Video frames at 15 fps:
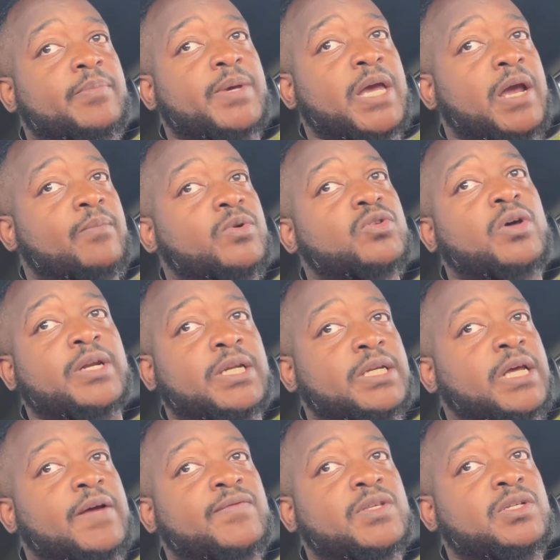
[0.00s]
camera, so I didn't
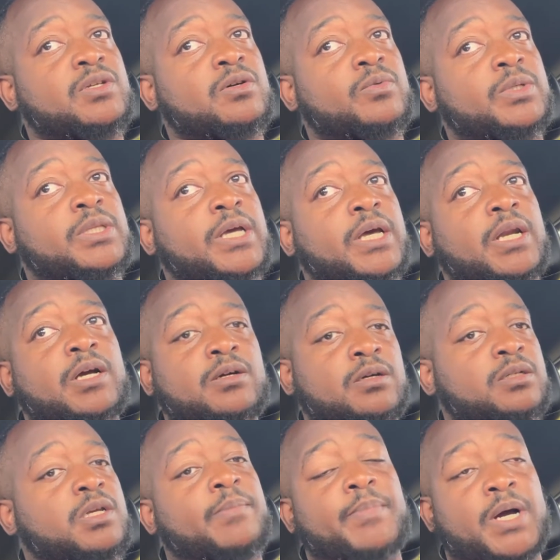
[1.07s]
have to deal with that. I
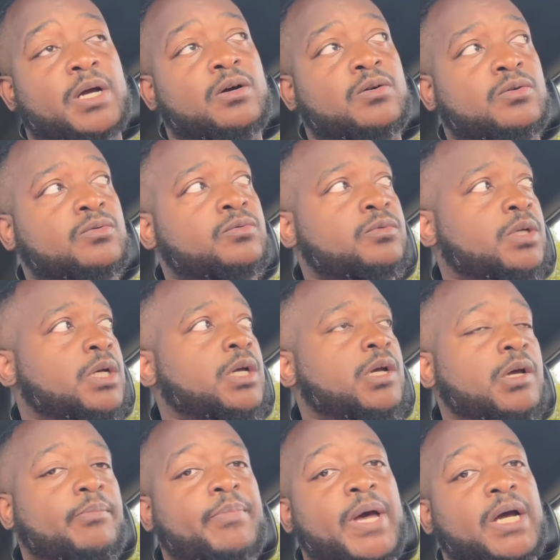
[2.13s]
hooked up my own
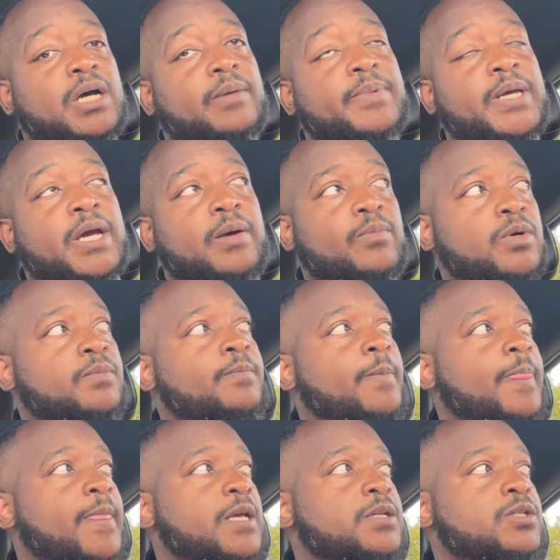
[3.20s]
backup camera.
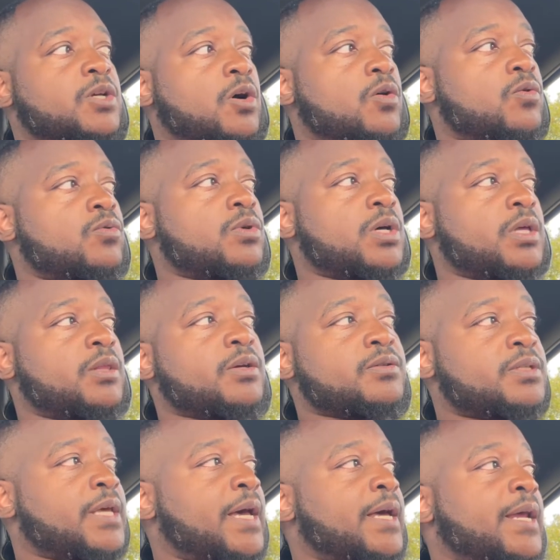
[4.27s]
So there's
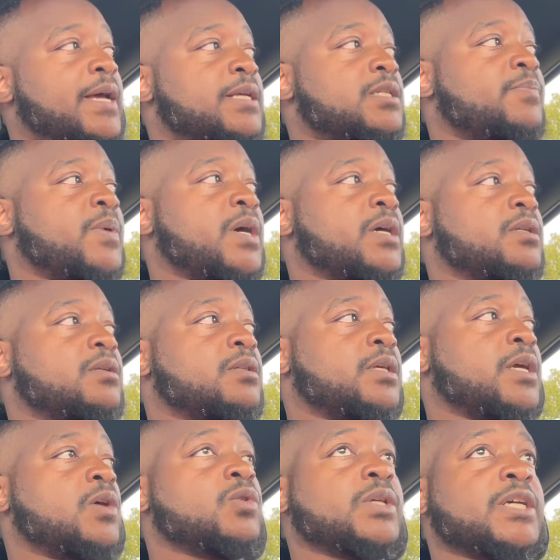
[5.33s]
that aspect. The
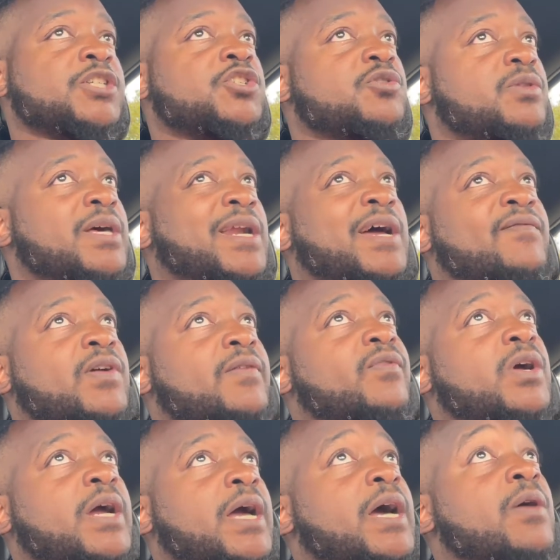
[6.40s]
only issue that I've ever
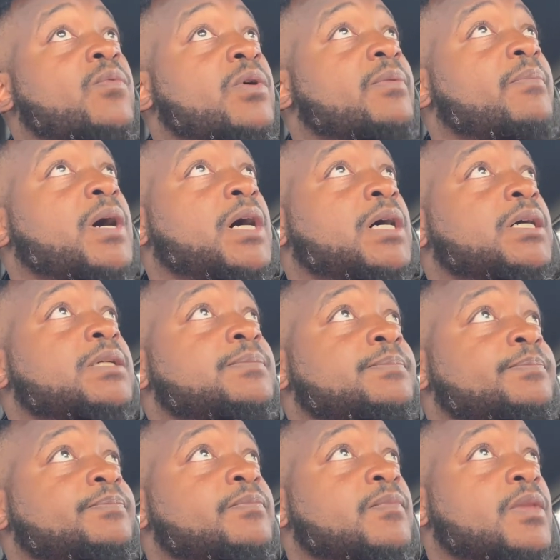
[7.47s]
had with mine,
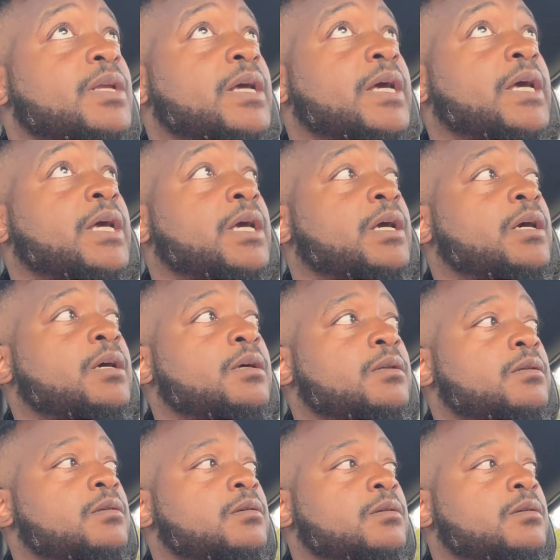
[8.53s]
and